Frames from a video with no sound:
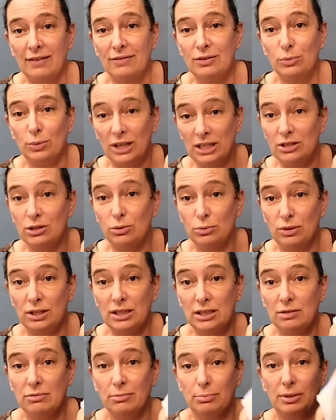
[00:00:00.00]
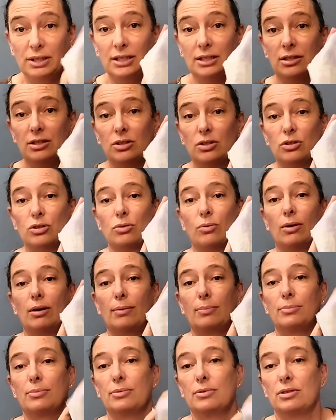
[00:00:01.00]
wait 2 weeks for beads to show up.
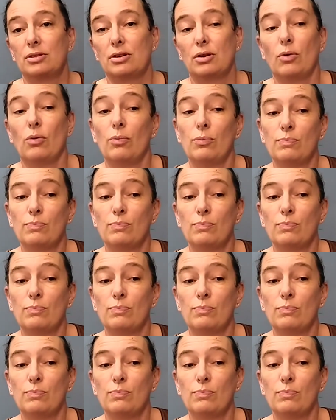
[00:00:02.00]
So